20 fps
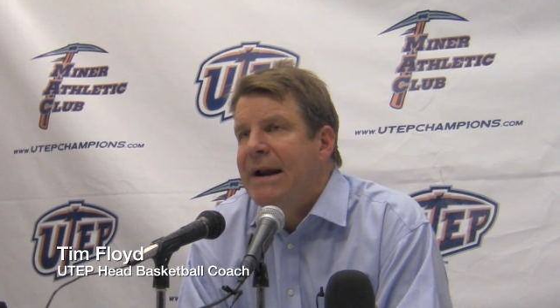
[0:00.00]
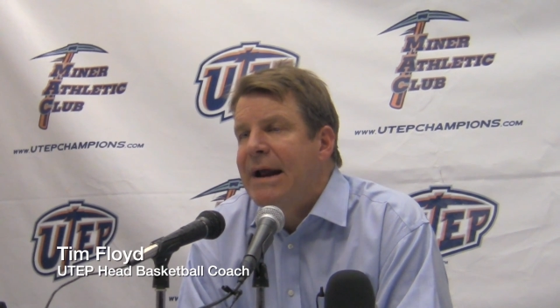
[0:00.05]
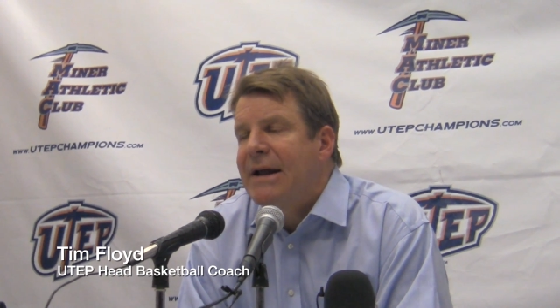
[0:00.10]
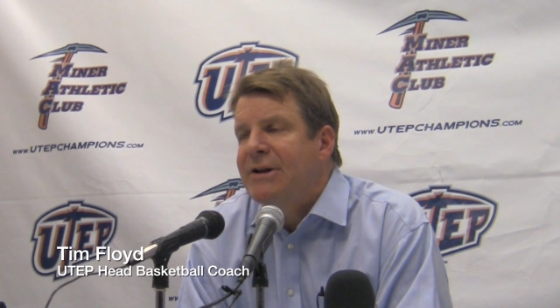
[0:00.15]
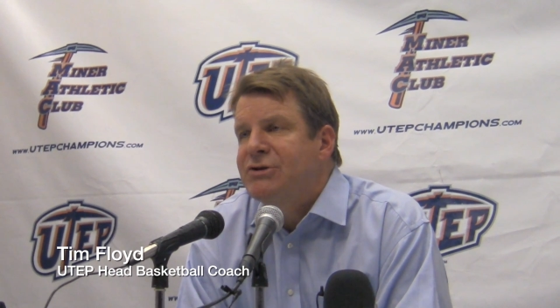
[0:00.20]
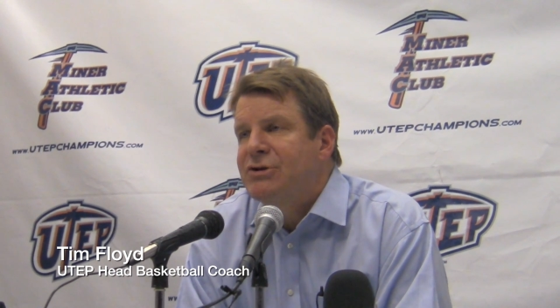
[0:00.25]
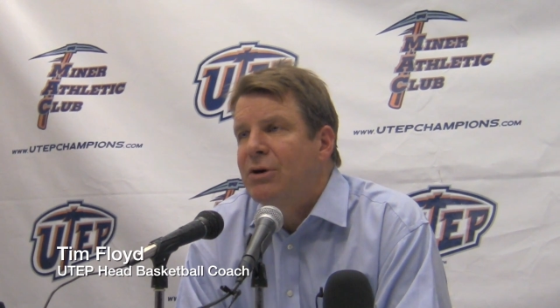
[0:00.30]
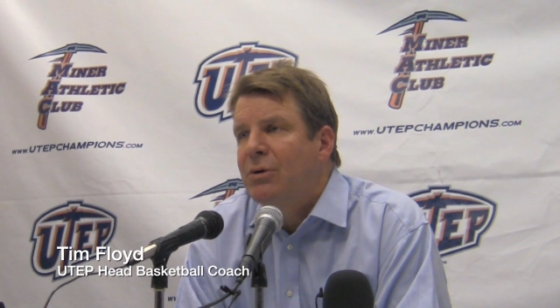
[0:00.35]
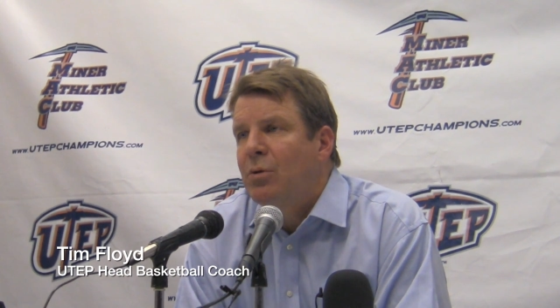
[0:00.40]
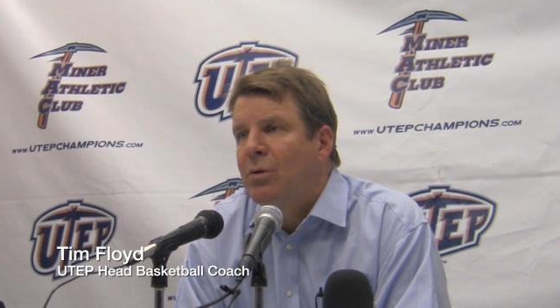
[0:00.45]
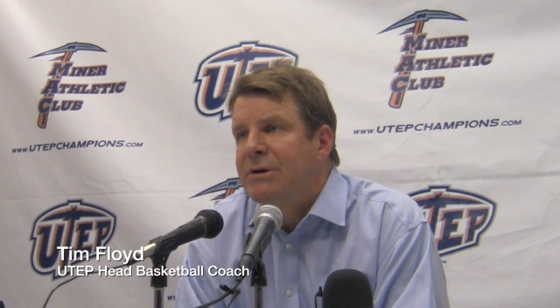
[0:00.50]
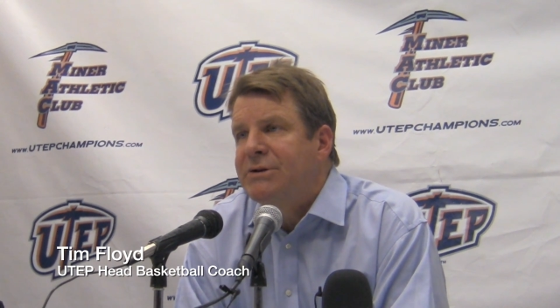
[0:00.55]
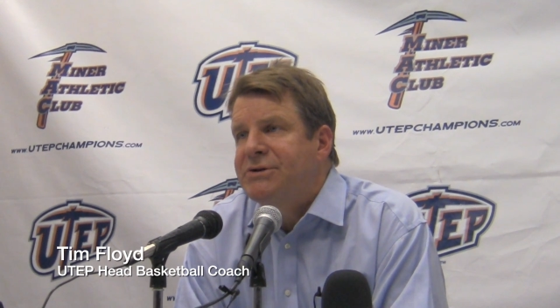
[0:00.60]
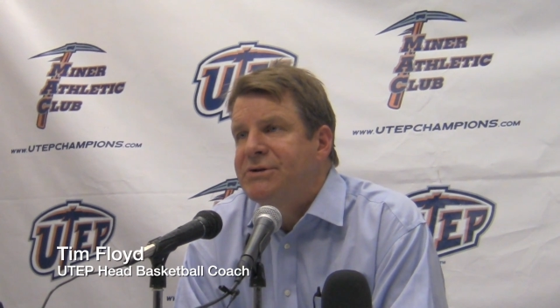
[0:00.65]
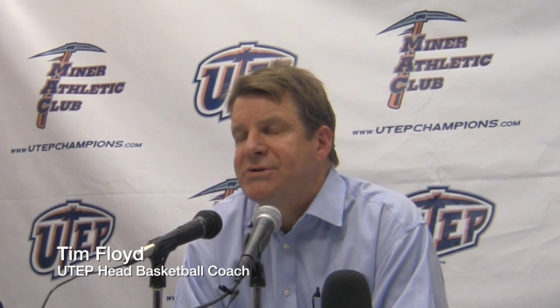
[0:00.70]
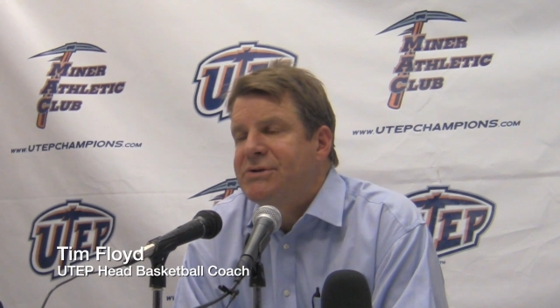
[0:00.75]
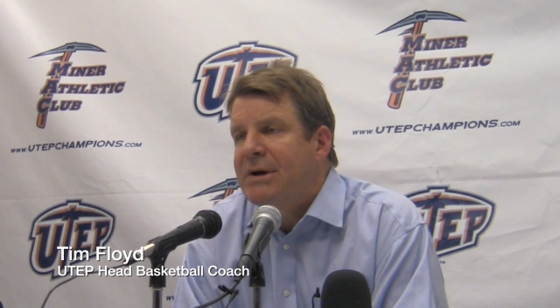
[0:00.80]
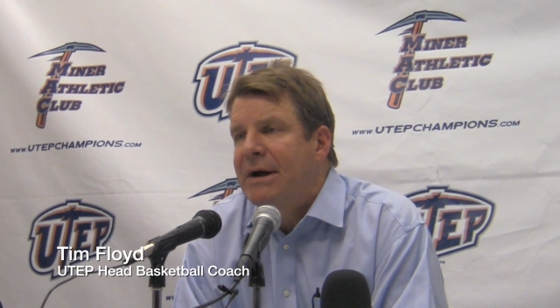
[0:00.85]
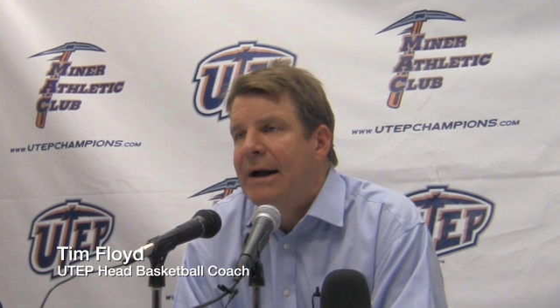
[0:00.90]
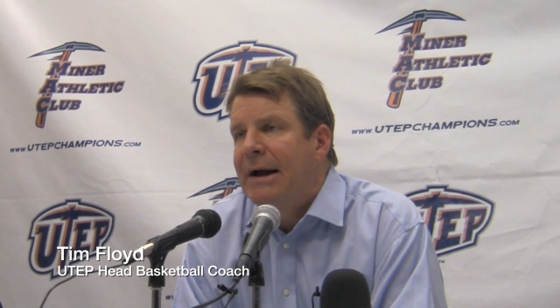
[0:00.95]
and answer
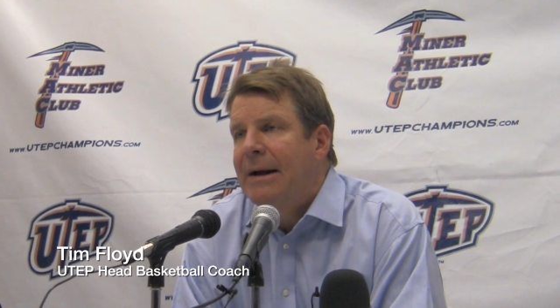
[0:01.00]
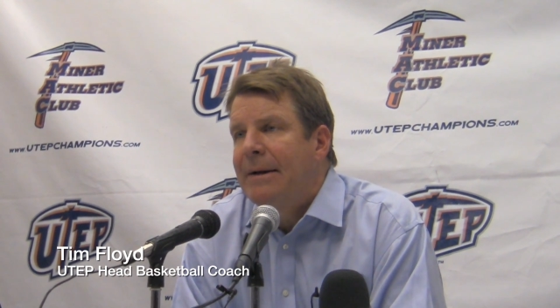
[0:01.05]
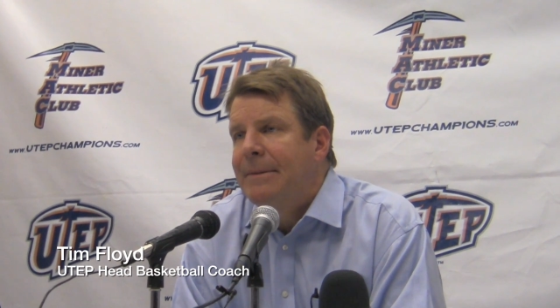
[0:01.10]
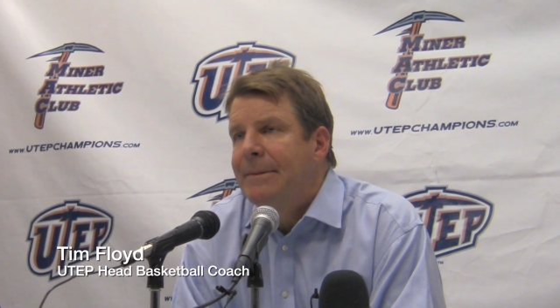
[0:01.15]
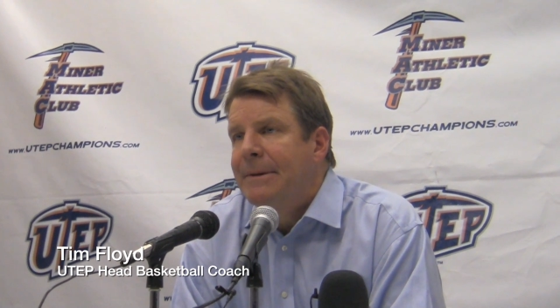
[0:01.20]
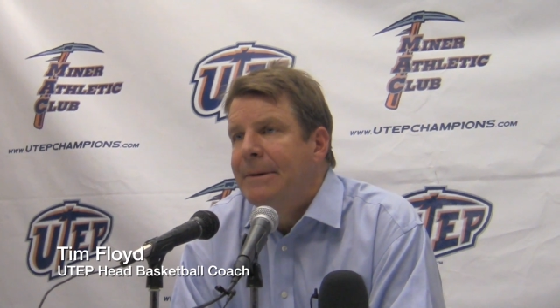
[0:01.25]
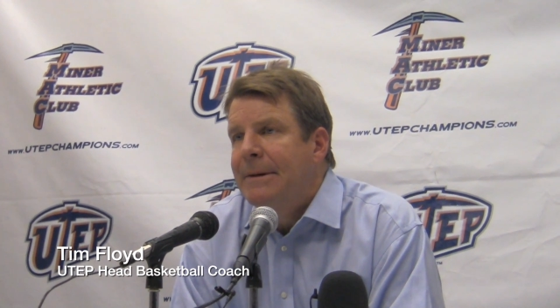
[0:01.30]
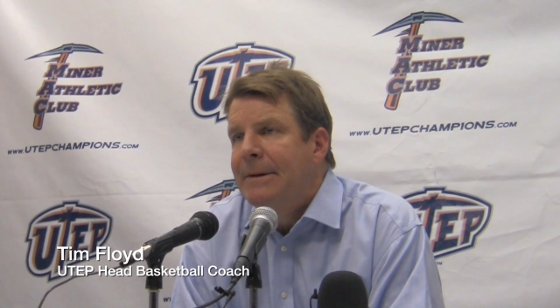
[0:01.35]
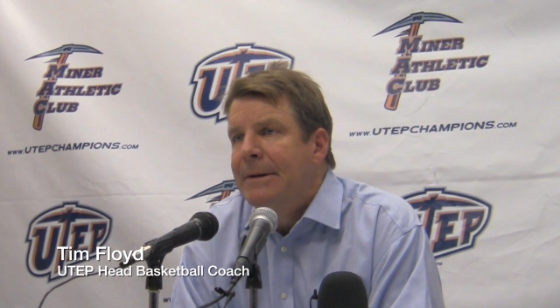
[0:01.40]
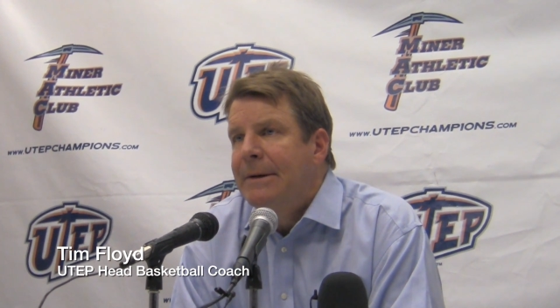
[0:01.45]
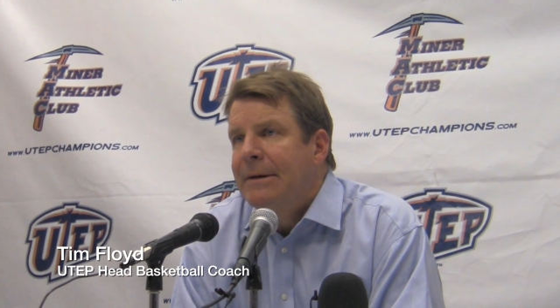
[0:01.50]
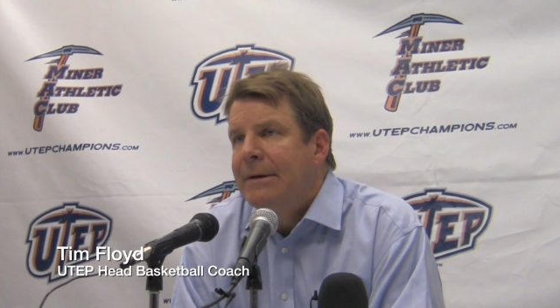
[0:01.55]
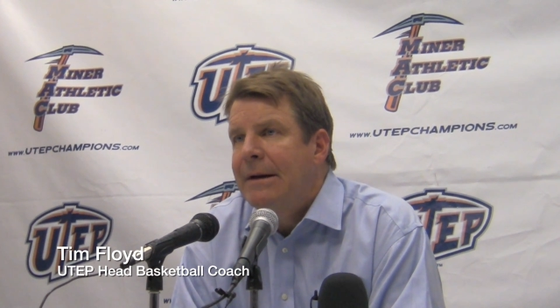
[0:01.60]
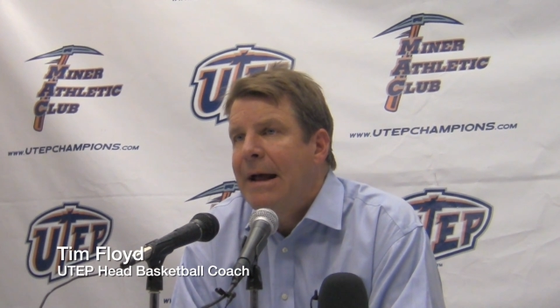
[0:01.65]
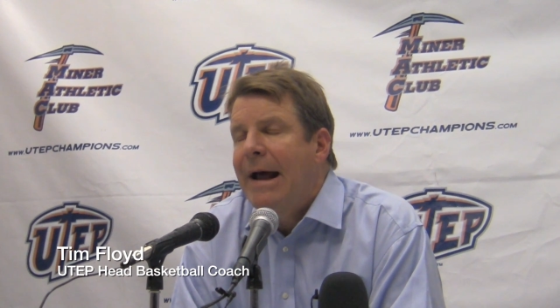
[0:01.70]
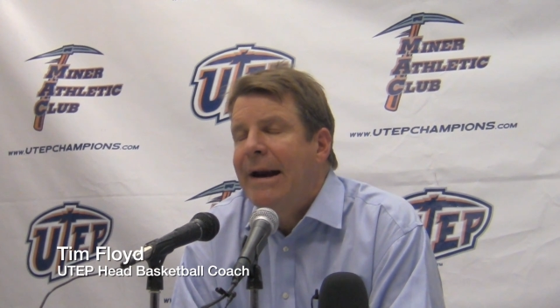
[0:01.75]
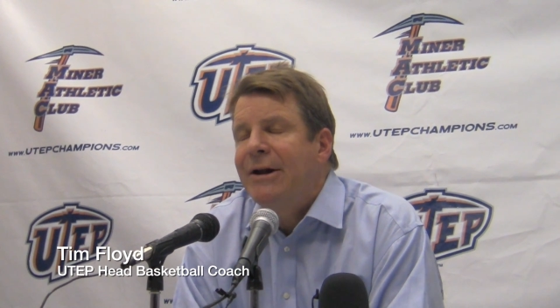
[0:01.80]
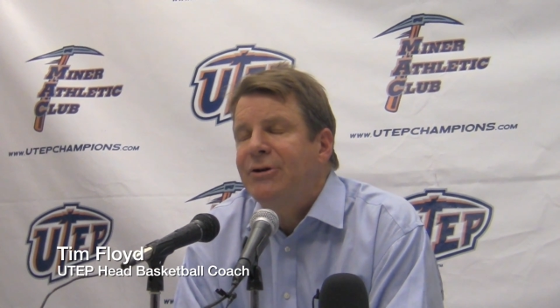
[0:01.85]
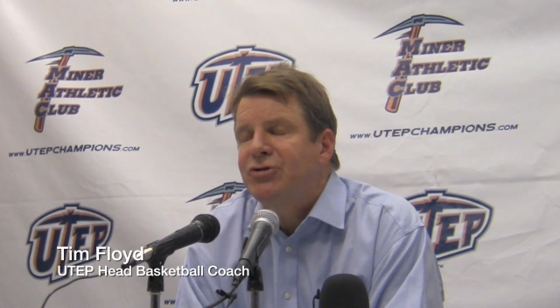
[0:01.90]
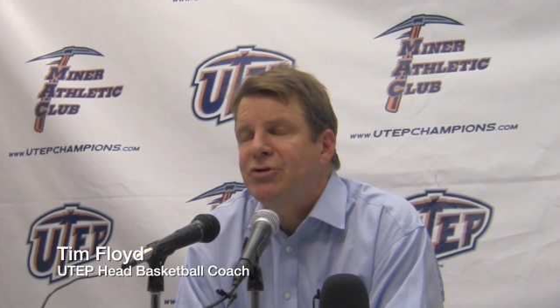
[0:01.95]
was
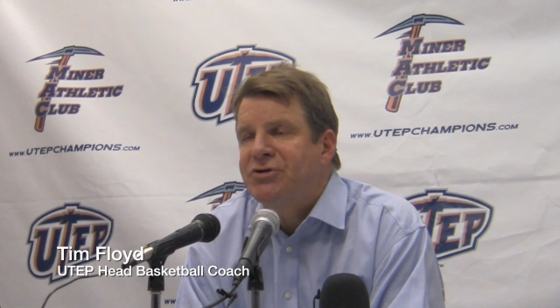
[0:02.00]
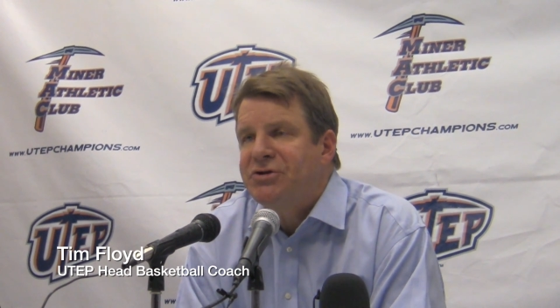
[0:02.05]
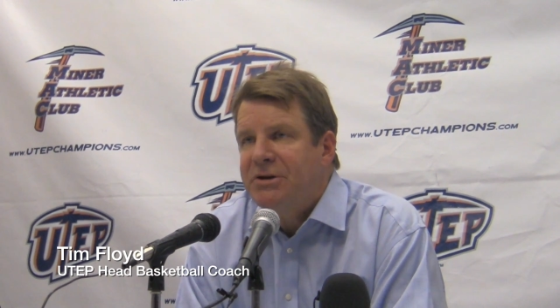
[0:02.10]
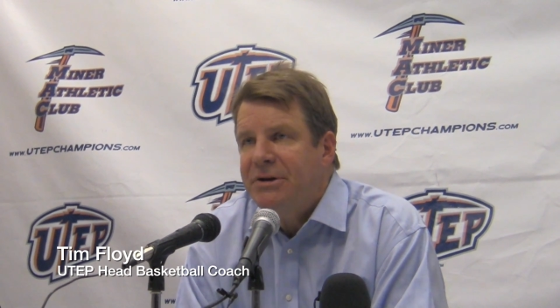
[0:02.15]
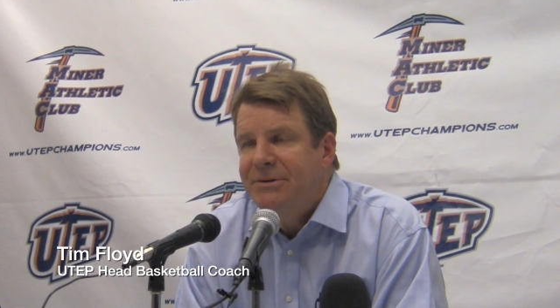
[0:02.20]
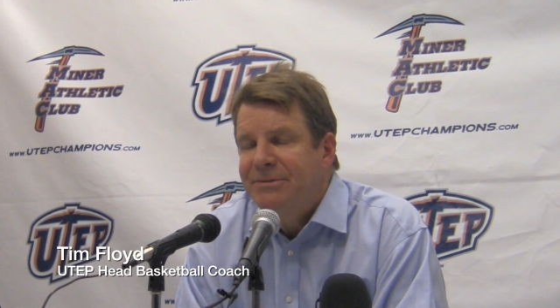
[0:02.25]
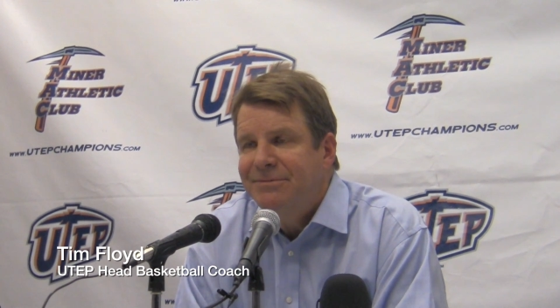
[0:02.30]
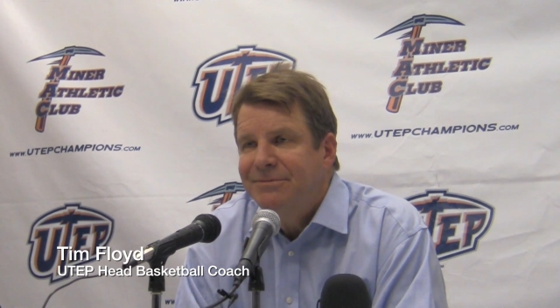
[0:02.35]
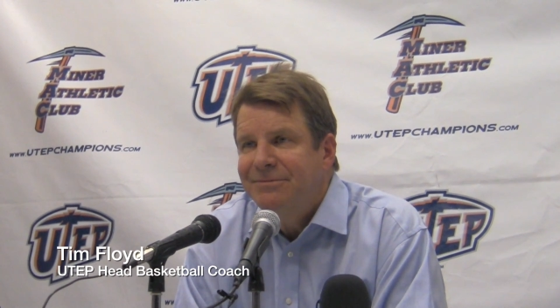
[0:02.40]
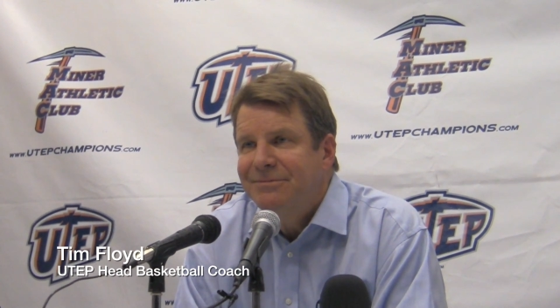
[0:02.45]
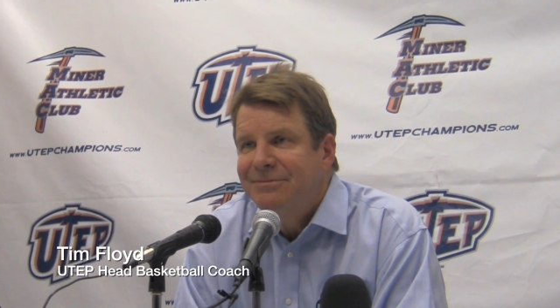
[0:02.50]
not interested.